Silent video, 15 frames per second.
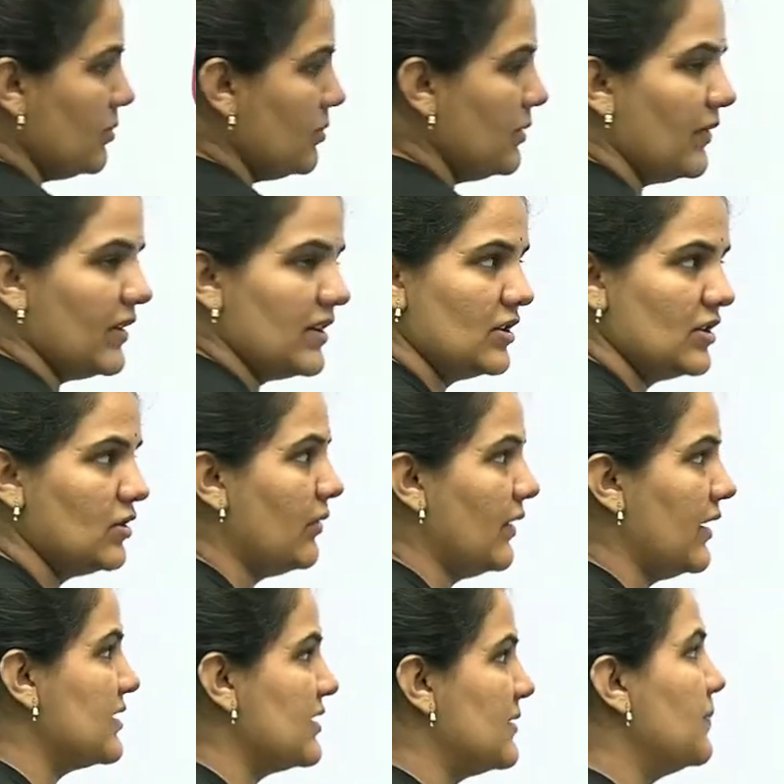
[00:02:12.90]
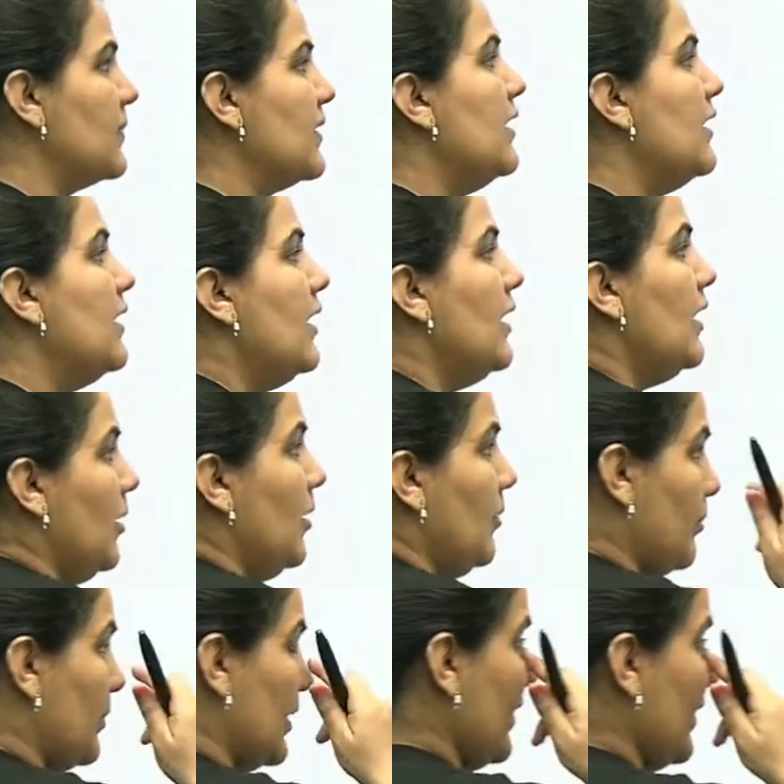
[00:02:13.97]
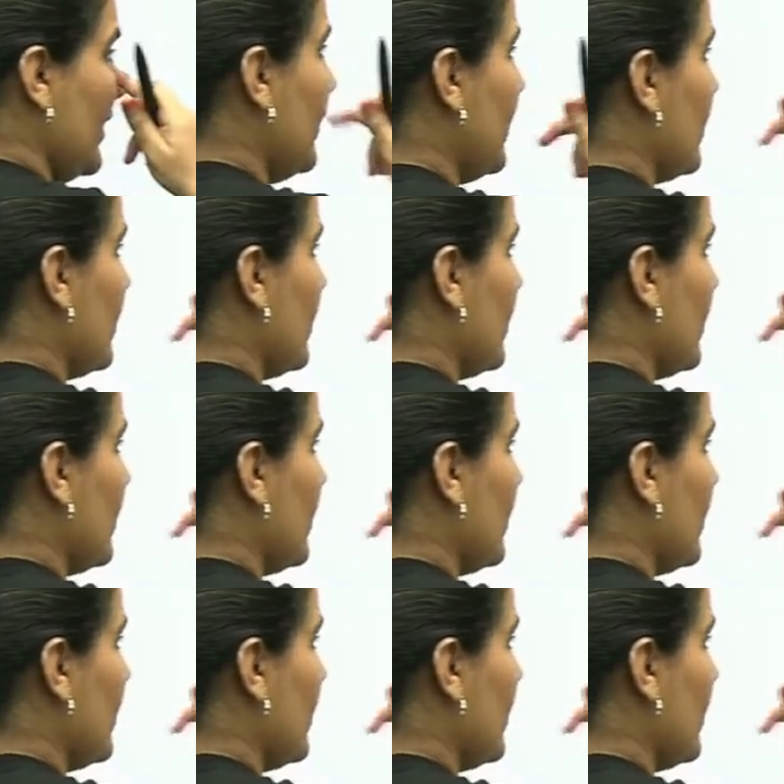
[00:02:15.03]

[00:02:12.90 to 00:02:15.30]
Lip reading: should be function of x. But when